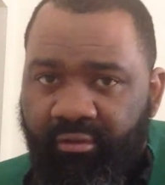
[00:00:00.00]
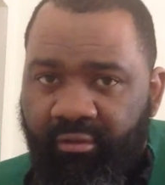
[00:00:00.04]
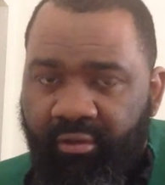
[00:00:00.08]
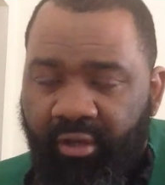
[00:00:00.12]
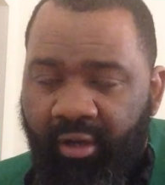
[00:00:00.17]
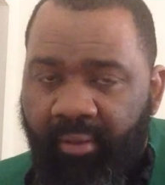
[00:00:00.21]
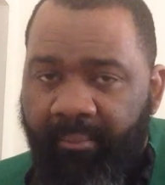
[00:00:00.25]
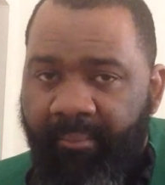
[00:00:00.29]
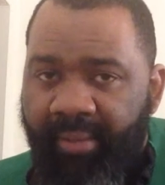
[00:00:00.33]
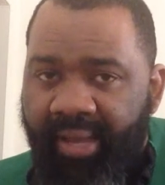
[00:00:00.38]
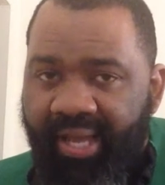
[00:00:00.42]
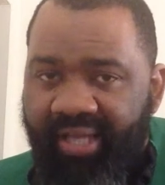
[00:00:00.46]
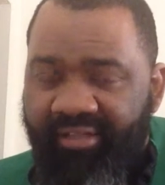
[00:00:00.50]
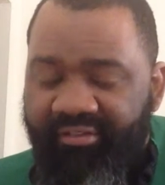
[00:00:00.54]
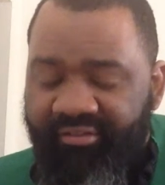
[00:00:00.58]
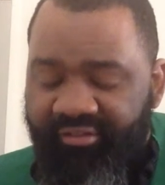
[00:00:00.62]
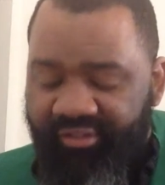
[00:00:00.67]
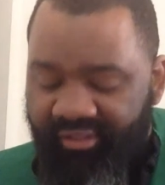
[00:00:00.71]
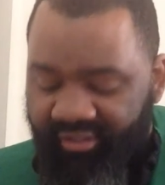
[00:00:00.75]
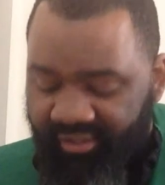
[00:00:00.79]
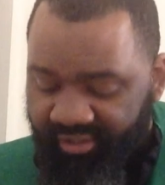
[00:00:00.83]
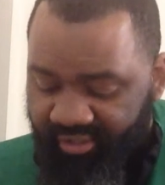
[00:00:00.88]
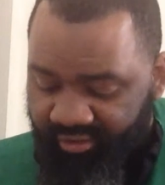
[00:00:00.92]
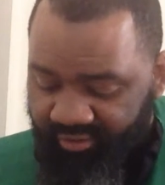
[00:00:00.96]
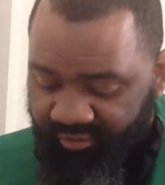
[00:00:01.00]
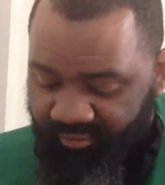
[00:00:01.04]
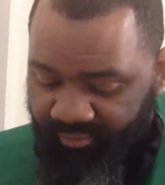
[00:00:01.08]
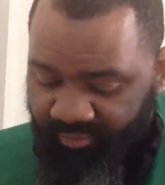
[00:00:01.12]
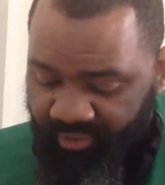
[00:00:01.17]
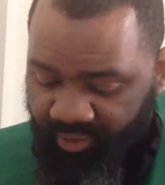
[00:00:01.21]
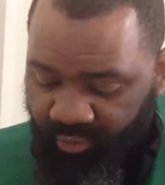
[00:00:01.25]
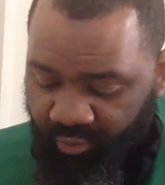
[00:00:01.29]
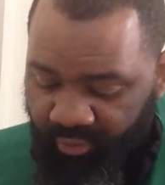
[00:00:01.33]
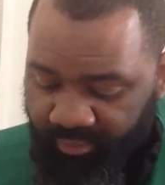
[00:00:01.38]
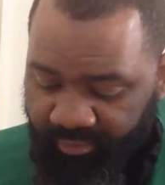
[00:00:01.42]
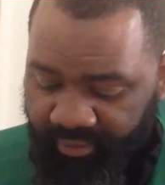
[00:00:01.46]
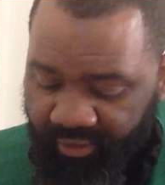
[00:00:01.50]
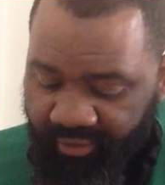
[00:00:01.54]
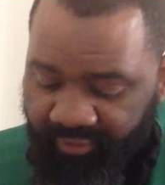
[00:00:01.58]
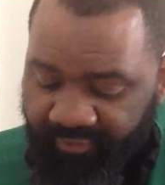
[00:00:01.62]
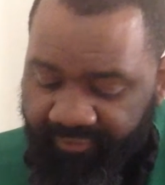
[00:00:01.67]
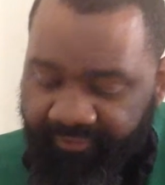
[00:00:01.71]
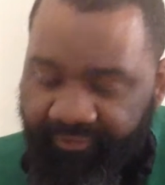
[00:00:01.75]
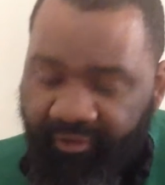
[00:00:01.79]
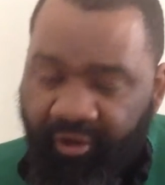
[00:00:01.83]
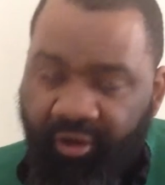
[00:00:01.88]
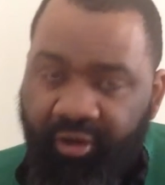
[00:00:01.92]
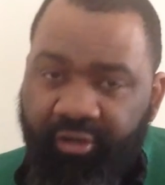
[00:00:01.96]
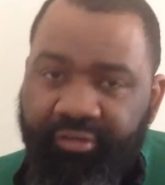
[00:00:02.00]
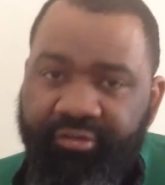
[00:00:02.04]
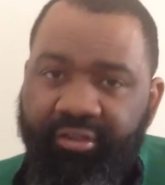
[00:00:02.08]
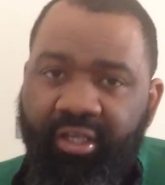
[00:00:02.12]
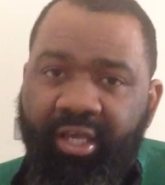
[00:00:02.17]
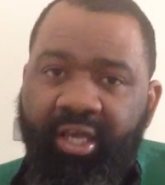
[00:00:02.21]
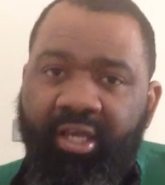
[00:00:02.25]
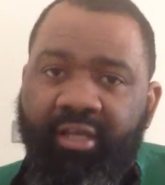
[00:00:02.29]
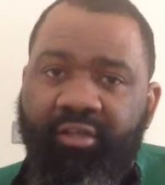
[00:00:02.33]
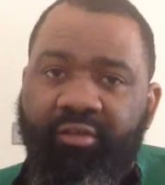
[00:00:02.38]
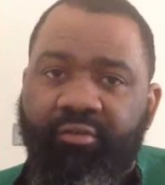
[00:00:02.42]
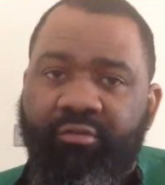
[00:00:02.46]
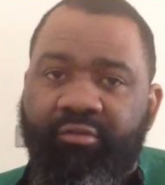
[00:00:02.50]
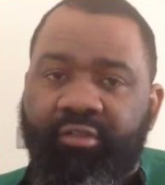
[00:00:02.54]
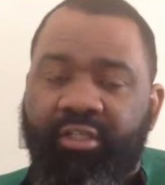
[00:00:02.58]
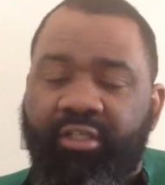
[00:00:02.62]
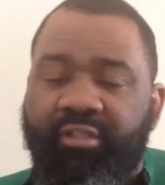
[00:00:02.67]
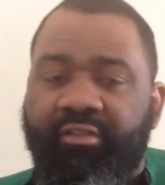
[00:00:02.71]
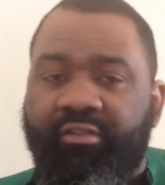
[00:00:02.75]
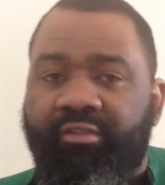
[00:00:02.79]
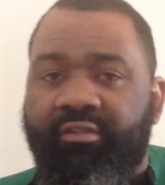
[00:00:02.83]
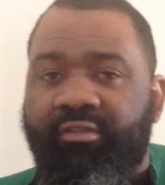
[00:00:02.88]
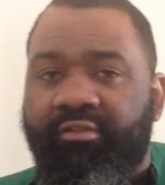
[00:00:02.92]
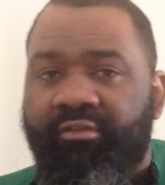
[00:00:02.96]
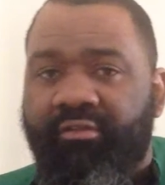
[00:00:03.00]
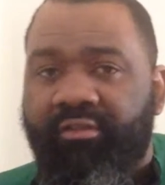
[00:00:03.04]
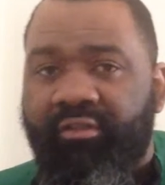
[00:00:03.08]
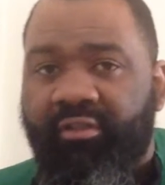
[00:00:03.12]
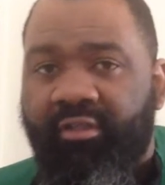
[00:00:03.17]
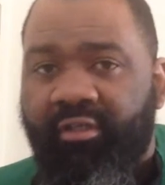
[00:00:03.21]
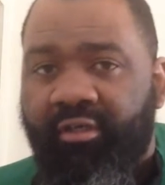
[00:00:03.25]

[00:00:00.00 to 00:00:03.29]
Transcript: imagine against me would be false accusations.